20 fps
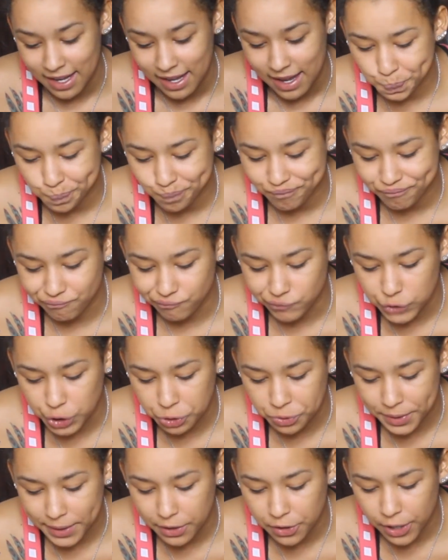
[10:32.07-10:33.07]
Do
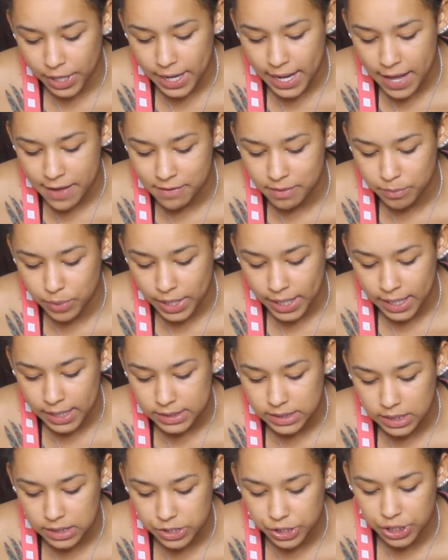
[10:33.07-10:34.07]
you regret having Bray
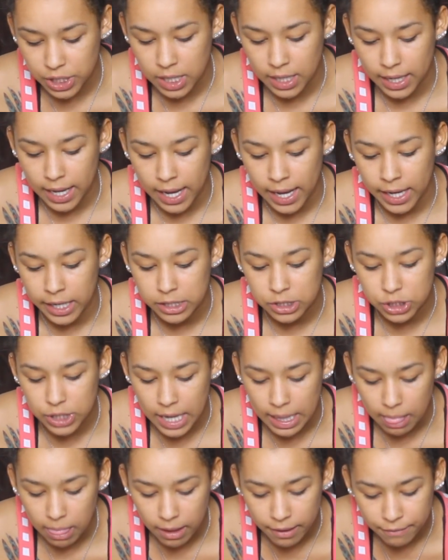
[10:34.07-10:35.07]
at such a young age?
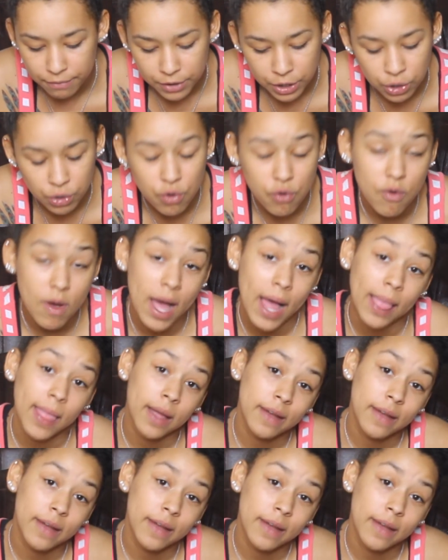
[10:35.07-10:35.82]
I love you